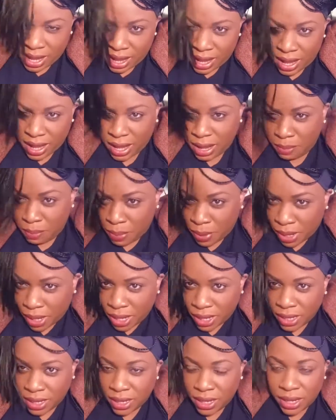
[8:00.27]
a high
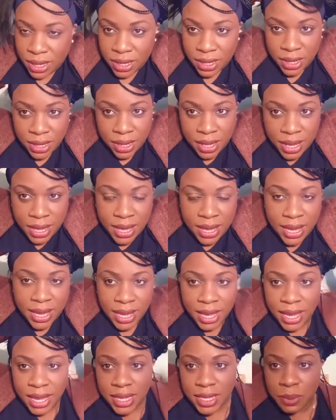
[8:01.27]
bun
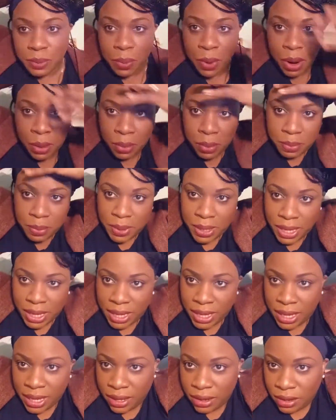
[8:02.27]
is
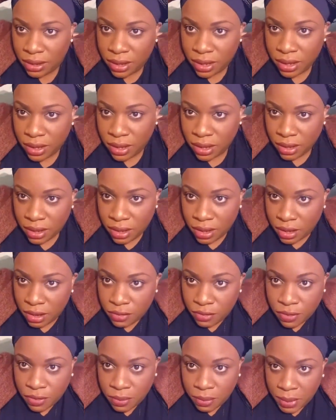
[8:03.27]
probably,
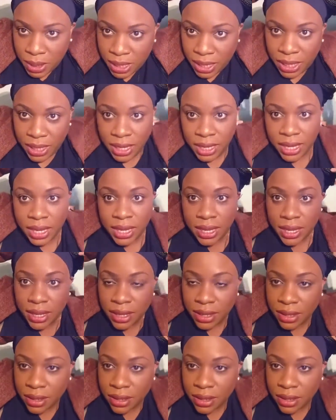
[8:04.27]
for me,